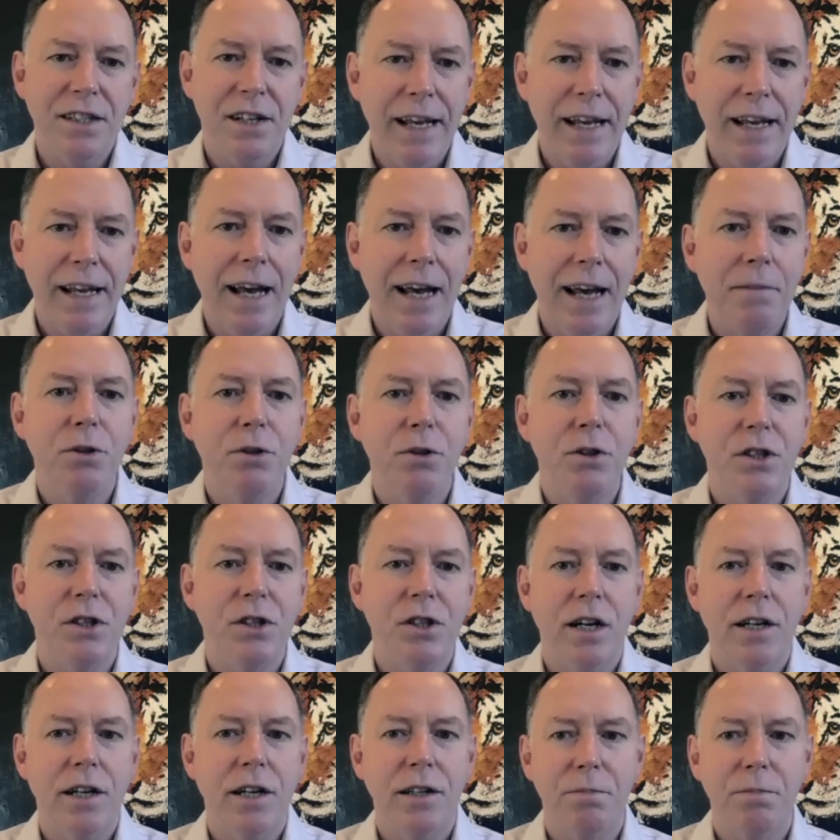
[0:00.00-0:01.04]
and the output
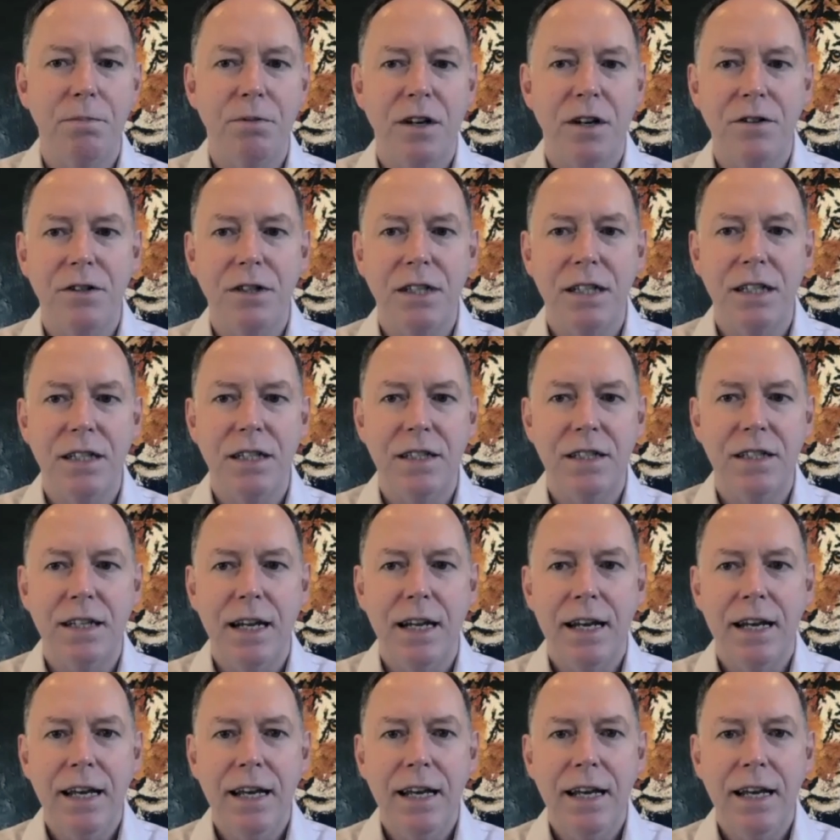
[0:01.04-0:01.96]
side of the process,